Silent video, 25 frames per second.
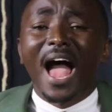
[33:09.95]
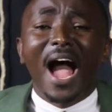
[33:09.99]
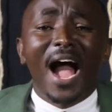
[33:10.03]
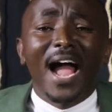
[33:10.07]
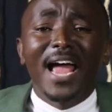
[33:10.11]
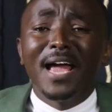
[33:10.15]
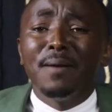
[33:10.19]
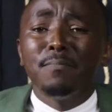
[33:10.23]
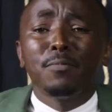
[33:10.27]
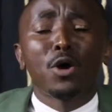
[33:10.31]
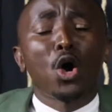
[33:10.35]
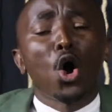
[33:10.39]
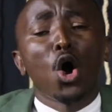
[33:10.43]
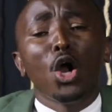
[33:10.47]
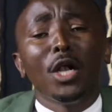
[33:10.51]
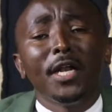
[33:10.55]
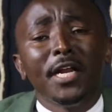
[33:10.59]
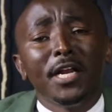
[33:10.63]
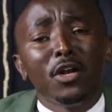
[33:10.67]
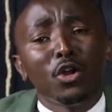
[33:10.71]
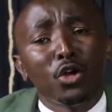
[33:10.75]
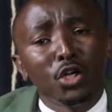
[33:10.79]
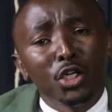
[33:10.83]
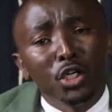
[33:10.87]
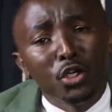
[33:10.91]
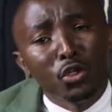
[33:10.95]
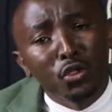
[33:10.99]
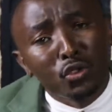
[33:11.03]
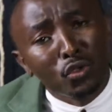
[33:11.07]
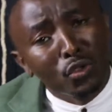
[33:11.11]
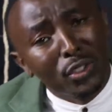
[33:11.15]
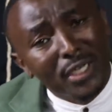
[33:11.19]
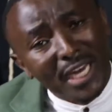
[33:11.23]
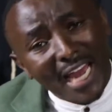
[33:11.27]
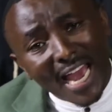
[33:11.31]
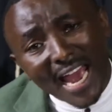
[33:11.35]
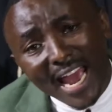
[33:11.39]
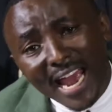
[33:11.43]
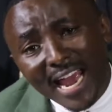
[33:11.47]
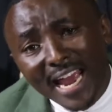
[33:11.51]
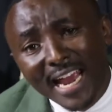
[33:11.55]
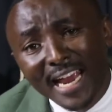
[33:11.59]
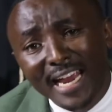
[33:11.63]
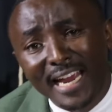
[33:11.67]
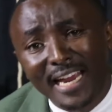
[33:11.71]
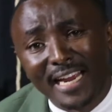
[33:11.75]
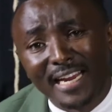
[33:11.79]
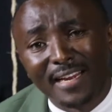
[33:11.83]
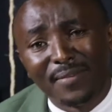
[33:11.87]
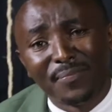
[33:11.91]
I am calling on you
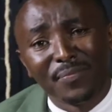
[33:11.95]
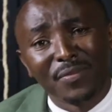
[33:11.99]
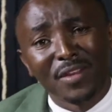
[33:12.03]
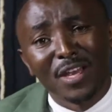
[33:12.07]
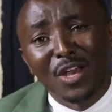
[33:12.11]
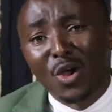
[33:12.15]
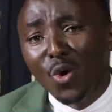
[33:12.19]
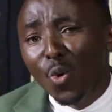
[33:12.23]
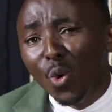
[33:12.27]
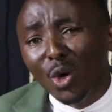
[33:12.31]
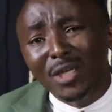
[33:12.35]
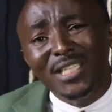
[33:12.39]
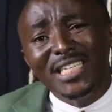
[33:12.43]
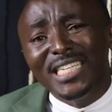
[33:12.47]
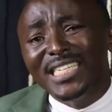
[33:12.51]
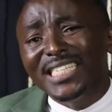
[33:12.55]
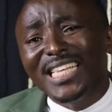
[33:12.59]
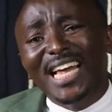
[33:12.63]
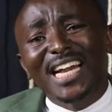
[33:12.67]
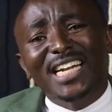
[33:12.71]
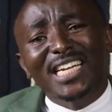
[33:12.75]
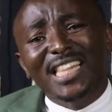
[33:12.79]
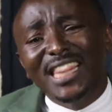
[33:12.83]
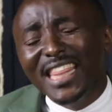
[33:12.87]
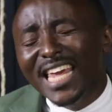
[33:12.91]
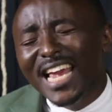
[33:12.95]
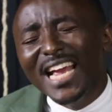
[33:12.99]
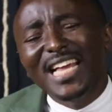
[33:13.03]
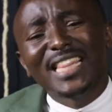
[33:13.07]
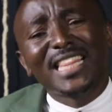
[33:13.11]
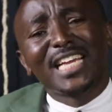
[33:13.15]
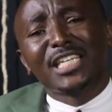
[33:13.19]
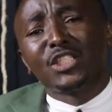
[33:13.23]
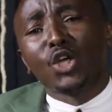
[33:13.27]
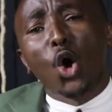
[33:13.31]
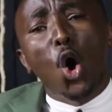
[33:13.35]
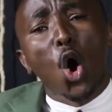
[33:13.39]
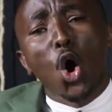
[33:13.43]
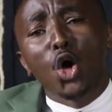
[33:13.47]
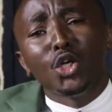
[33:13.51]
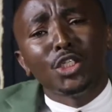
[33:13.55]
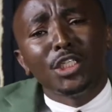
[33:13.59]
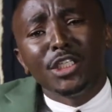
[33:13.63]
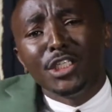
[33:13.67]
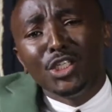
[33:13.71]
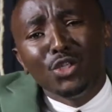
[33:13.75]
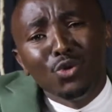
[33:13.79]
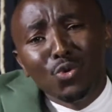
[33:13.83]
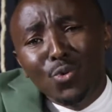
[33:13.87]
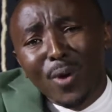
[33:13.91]
today. What is that thing that
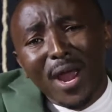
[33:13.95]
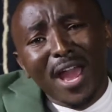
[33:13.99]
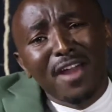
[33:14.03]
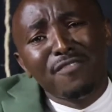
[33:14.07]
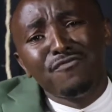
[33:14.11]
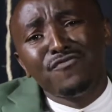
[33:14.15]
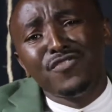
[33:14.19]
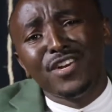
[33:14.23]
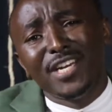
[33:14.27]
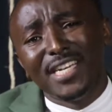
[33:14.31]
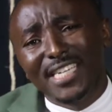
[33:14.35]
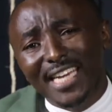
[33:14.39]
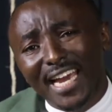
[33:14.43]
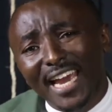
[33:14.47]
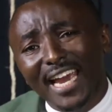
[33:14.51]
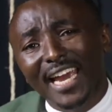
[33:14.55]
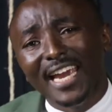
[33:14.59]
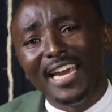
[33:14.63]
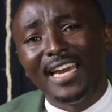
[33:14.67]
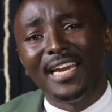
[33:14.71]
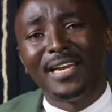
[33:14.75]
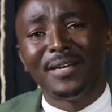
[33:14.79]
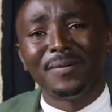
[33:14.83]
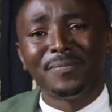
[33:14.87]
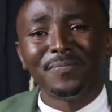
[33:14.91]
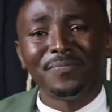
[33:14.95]
haunts you every day?